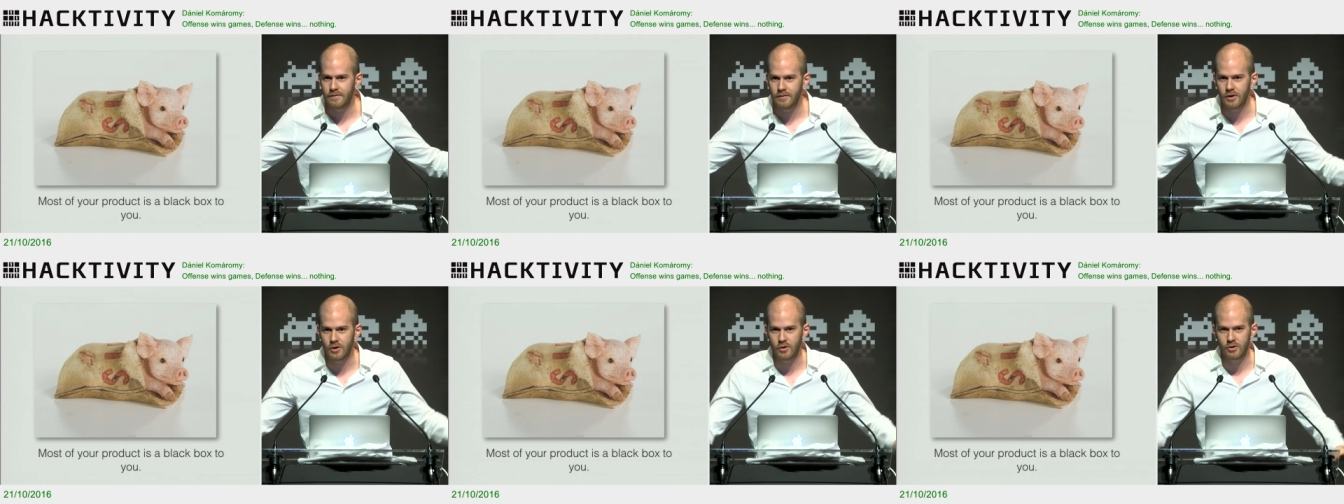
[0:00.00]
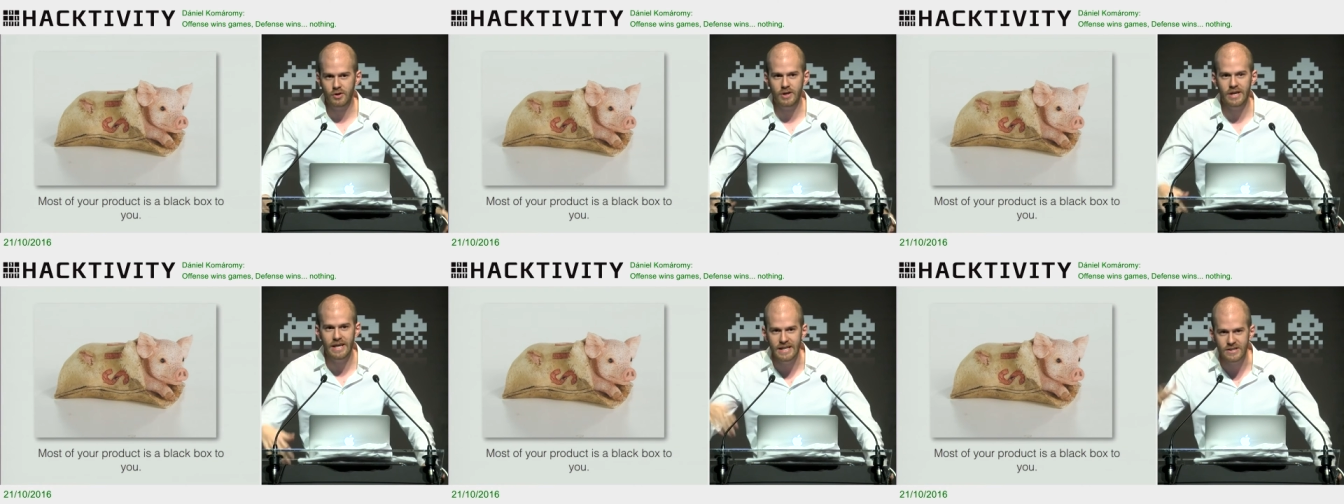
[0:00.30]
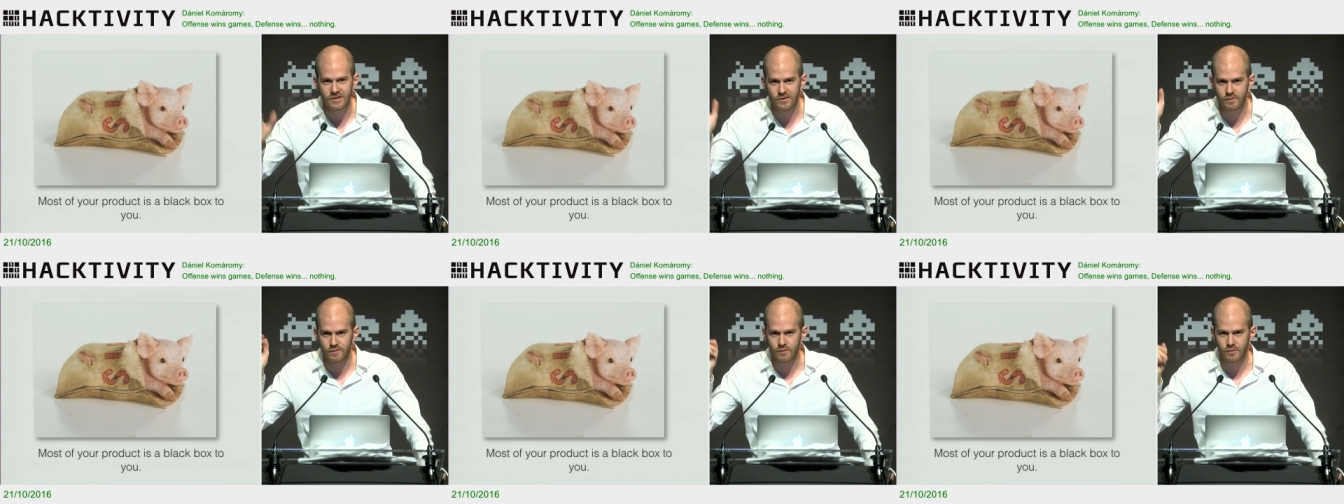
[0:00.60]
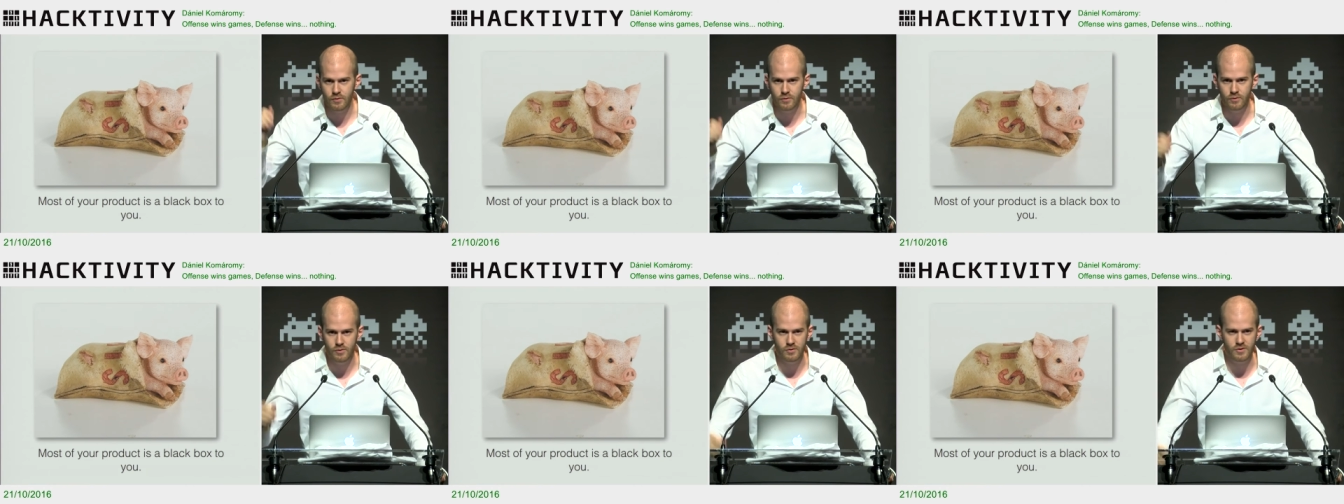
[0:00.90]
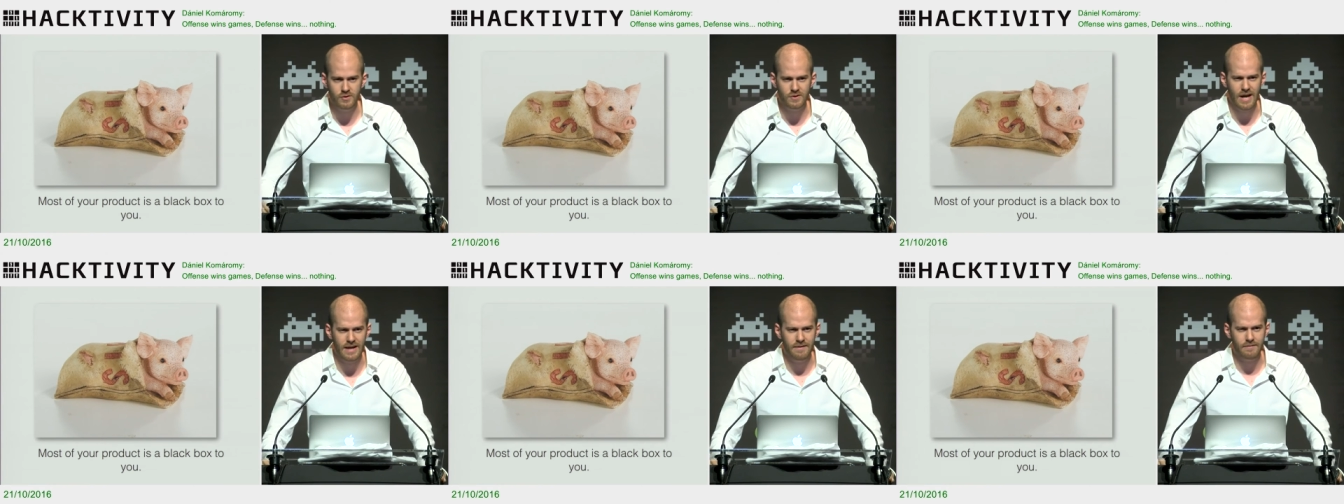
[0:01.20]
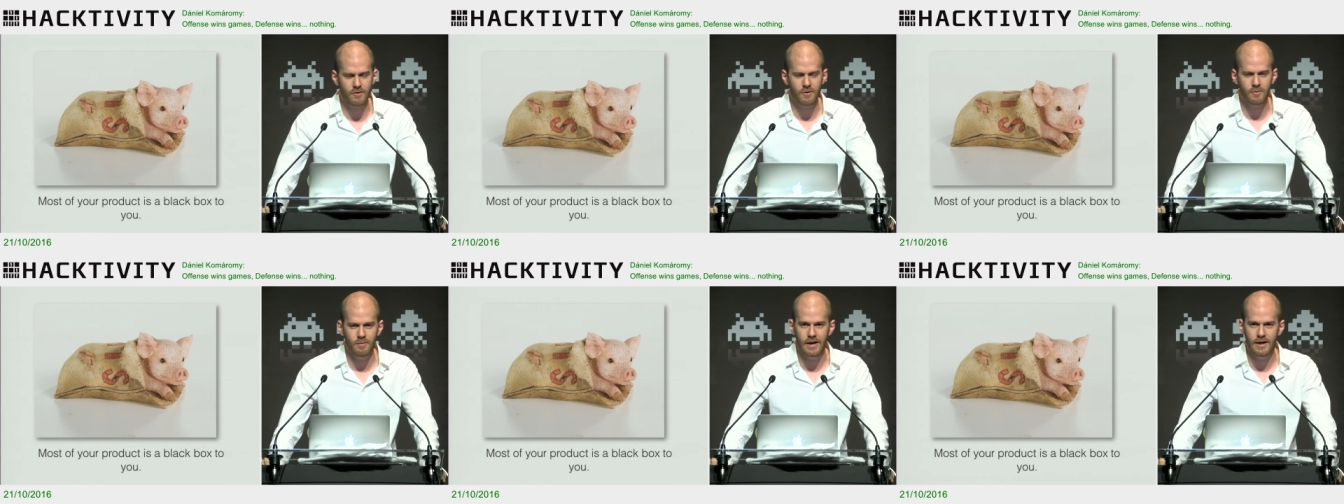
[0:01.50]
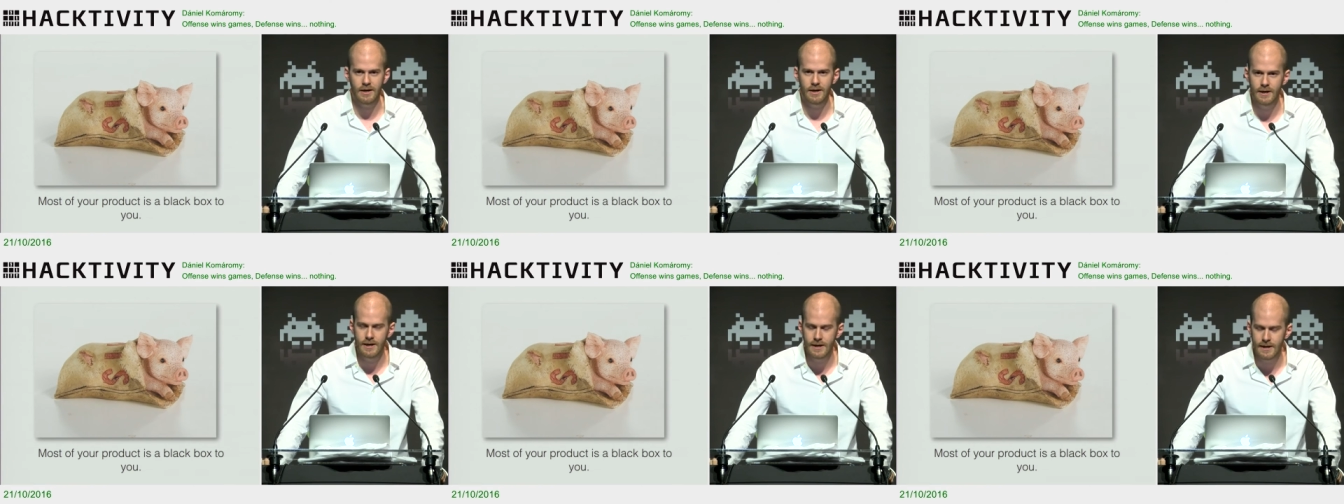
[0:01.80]
the keys to the signed
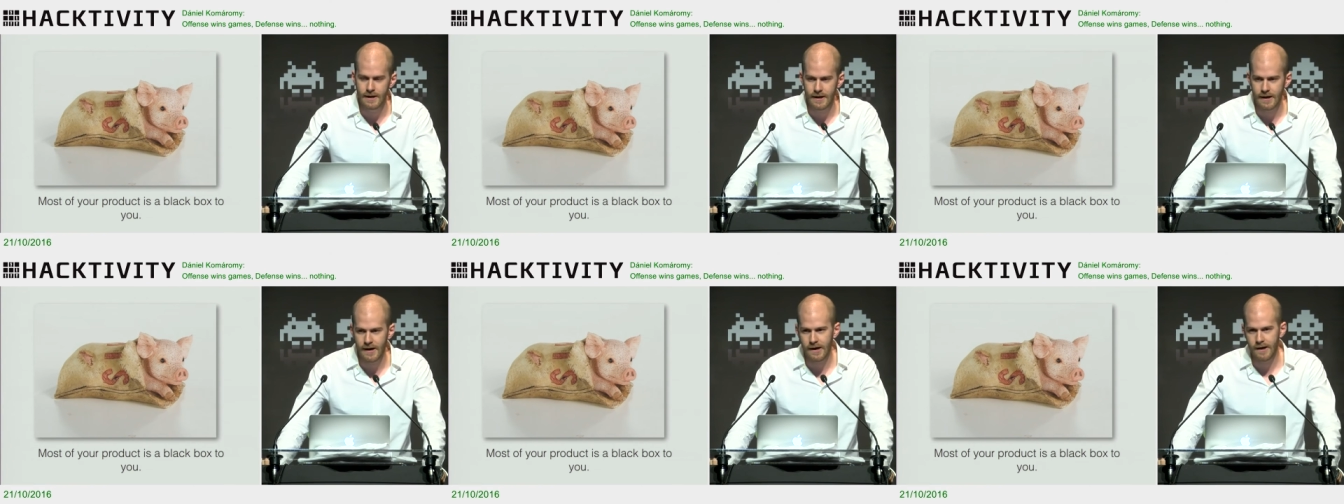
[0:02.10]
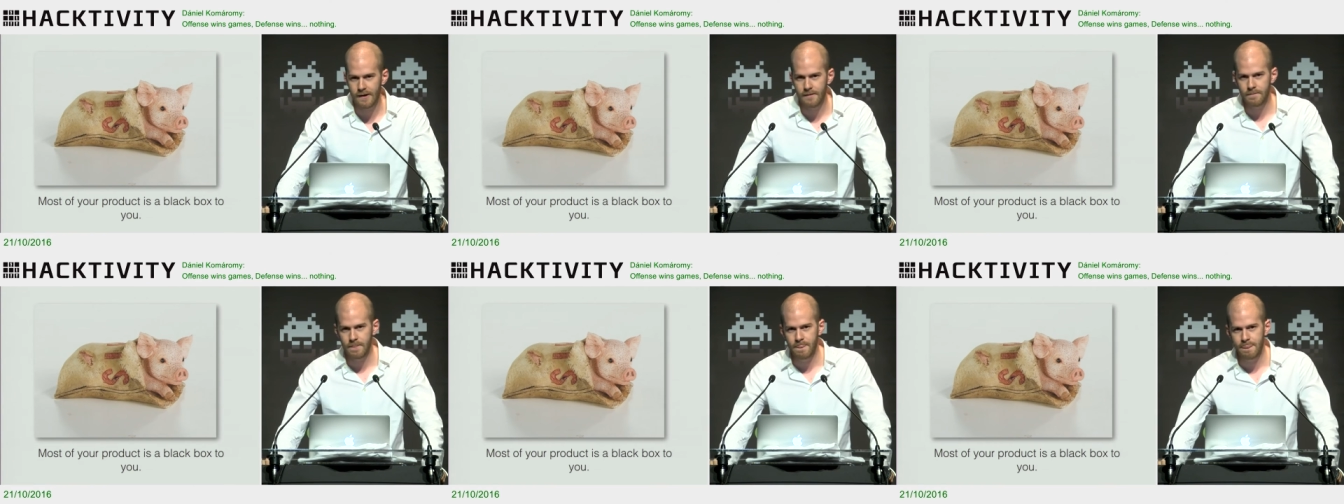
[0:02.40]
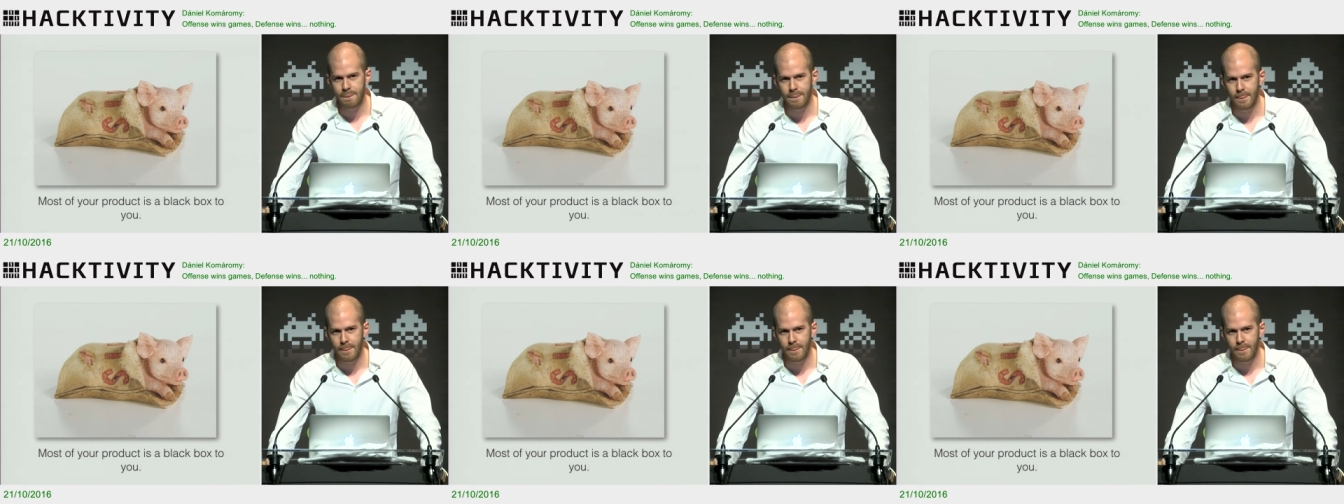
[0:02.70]
firmware. And